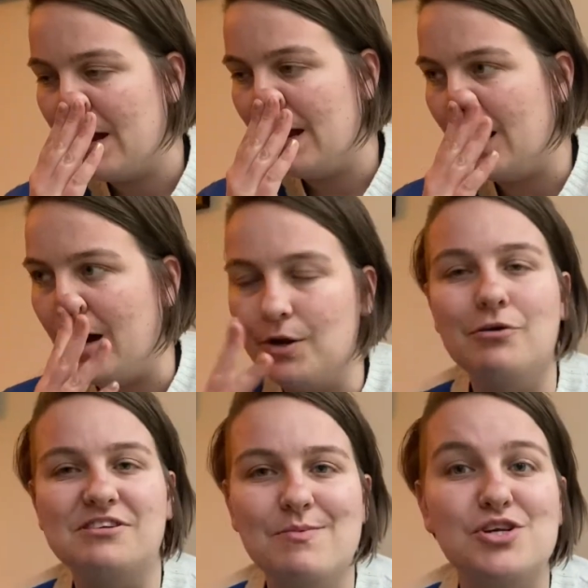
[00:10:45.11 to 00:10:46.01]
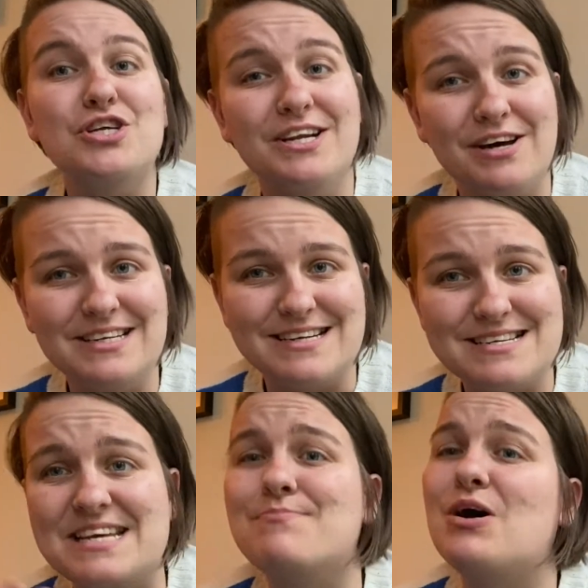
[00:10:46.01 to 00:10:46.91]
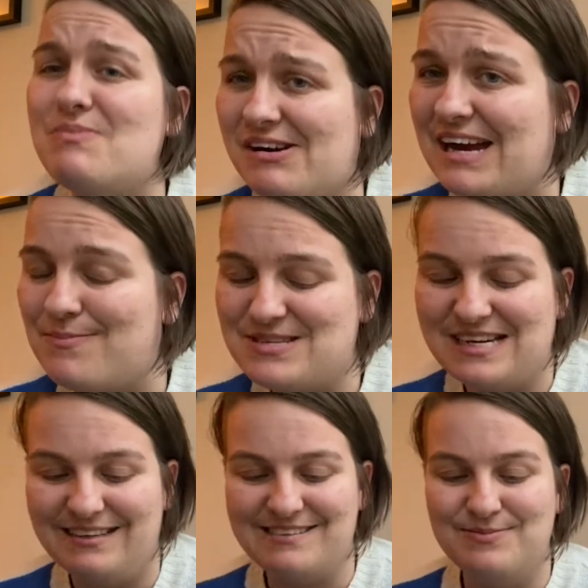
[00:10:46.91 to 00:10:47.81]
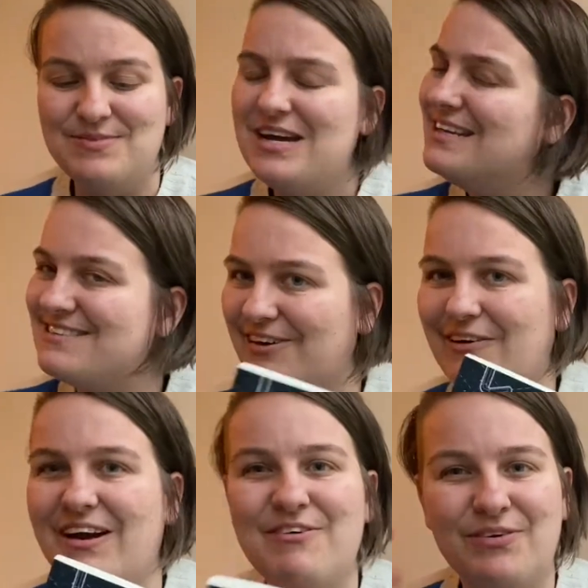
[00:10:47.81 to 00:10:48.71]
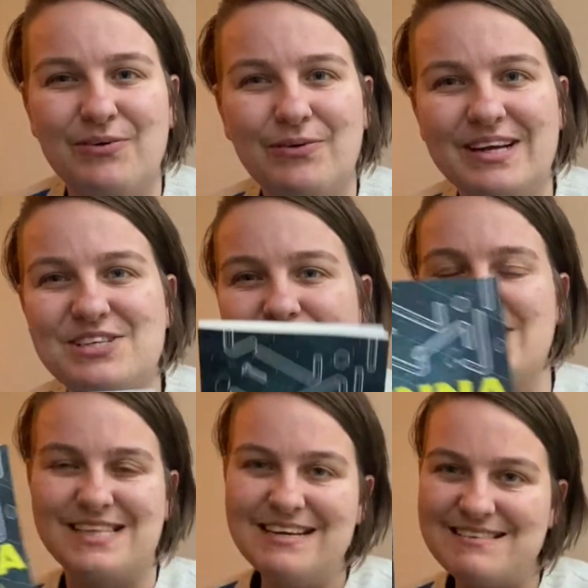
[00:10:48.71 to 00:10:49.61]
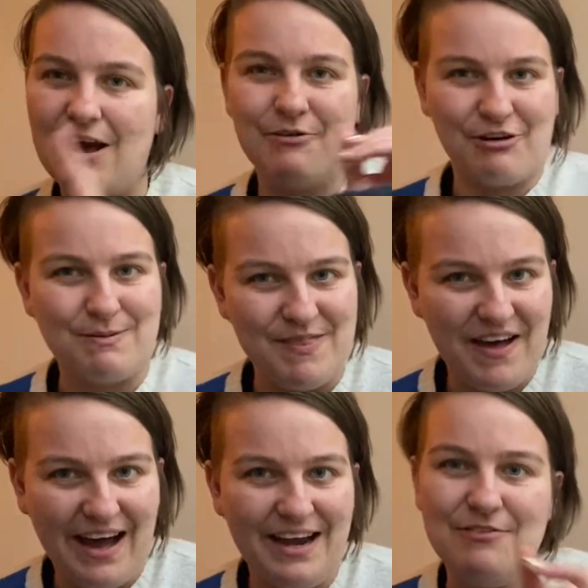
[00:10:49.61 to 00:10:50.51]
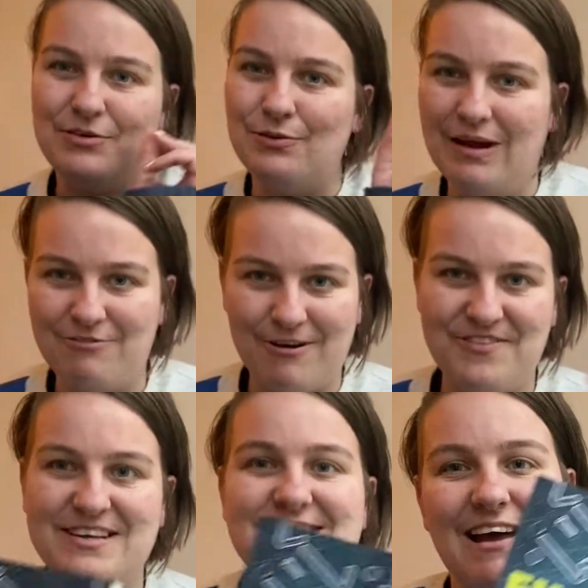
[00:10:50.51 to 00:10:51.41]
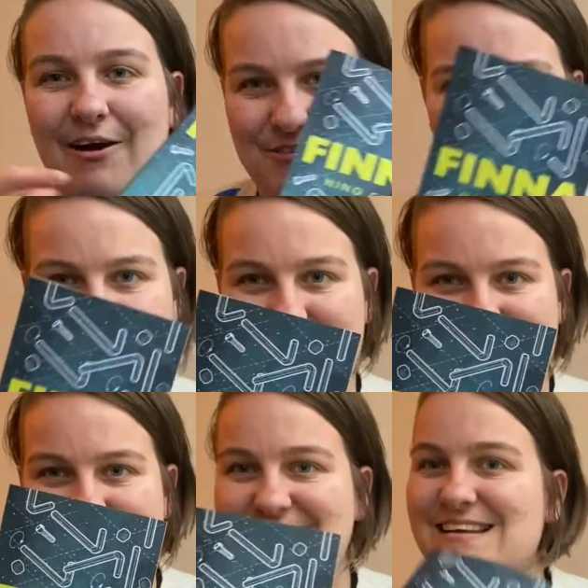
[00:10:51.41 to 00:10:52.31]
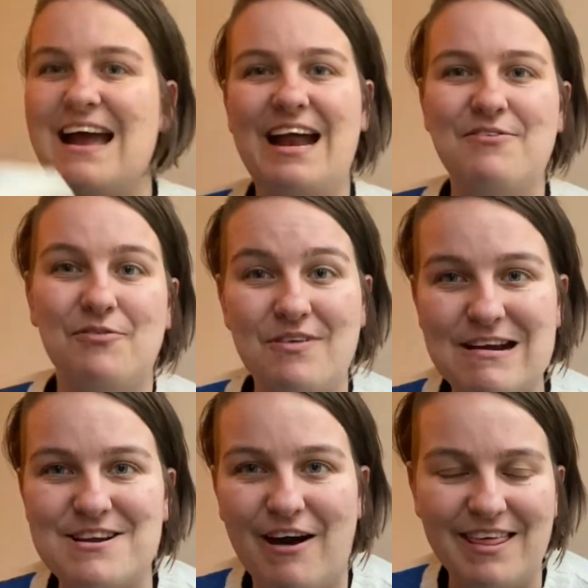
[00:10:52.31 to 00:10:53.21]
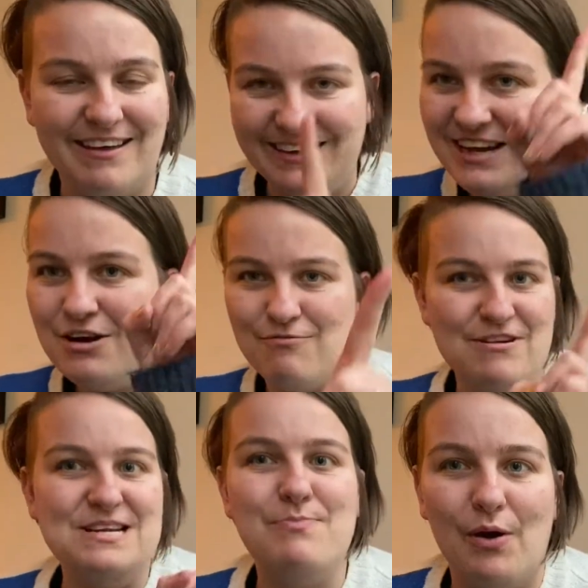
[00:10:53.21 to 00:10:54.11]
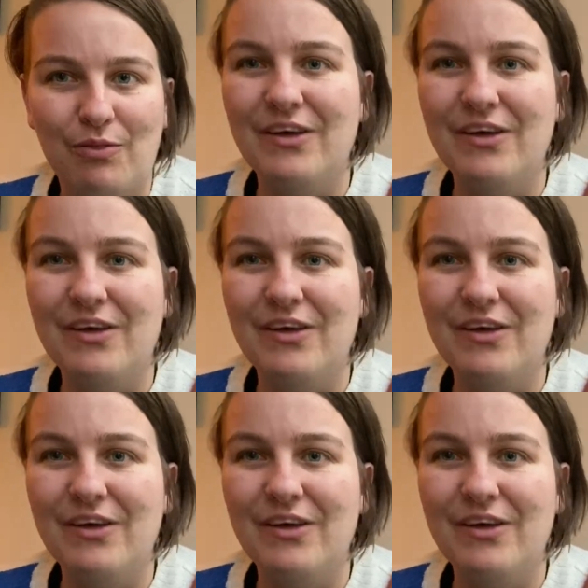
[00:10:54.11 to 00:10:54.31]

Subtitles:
Not so much gender identity, but about capitalism. So if you enjoyed this, I would recommend that. And if you have read this, I would recommend this. And if you've read neither, read both.